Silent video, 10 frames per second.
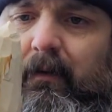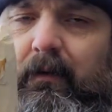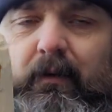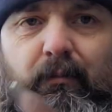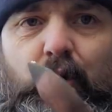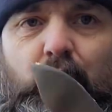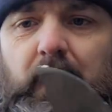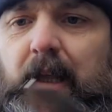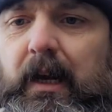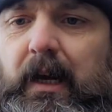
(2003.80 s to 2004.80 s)
the
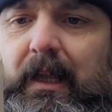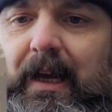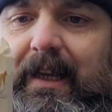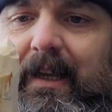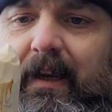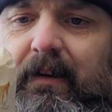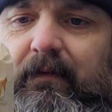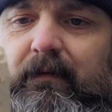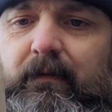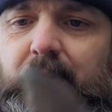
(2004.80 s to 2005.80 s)
more I like it.
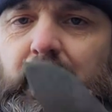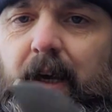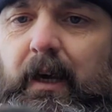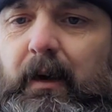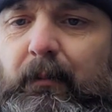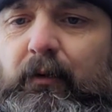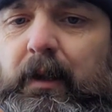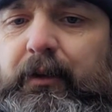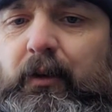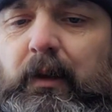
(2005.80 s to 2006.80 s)
I
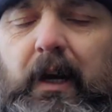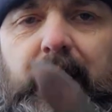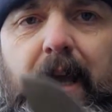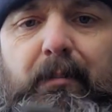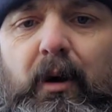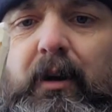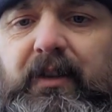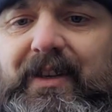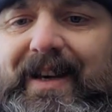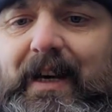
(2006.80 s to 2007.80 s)
really do like Kephart
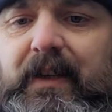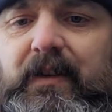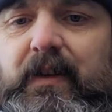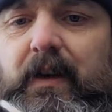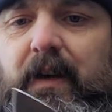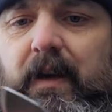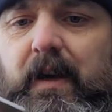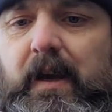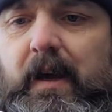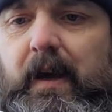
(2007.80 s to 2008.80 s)
designs,
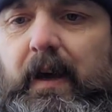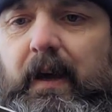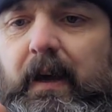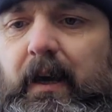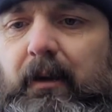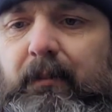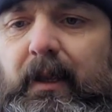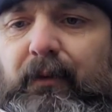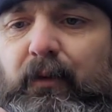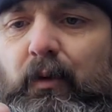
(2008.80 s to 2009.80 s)
and
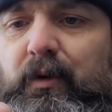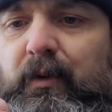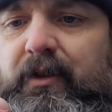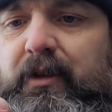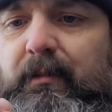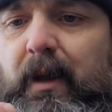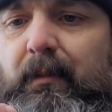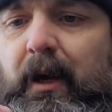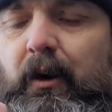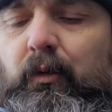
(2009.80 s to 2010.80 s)
I've always wanted to make
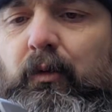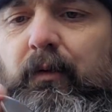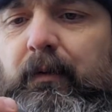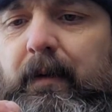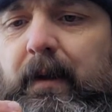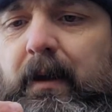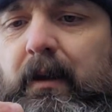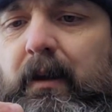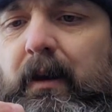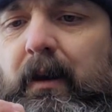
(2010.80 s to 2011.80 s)
my own
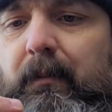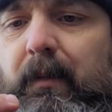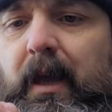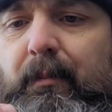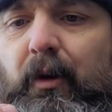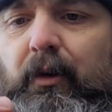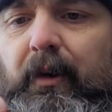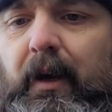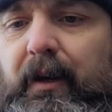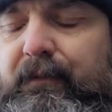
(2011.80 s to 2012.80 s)
Kephart
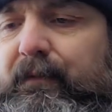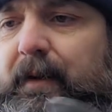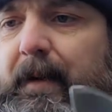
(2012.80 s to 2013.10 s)
knife.